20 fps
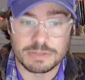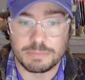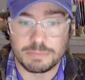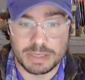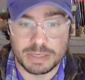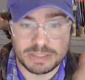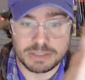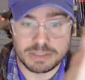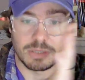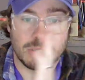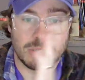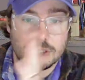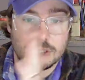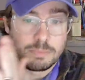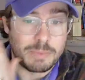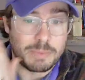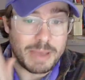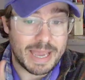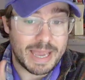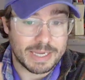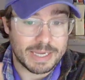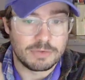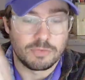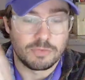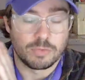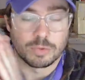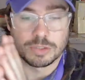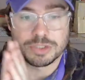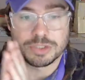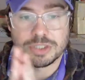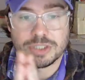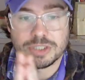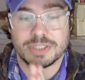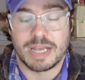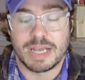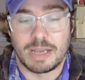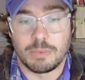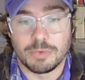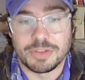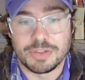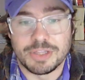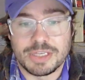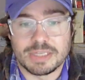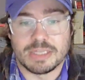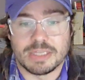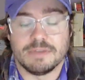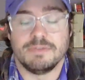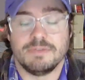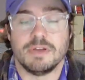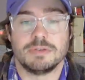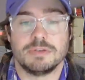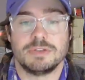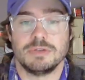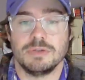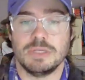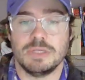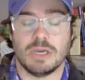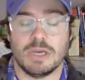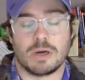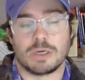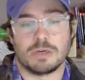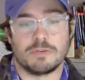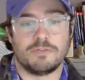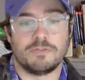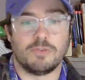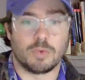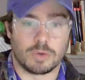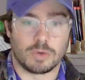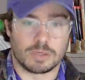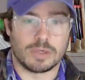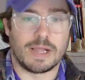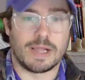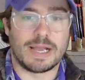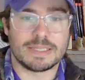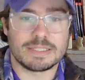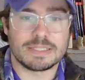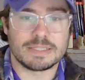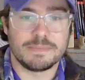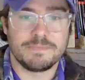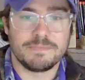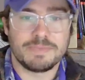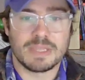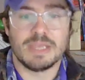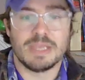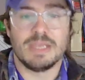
this basically packet of worksheets. I will then give those to the Art 4 class.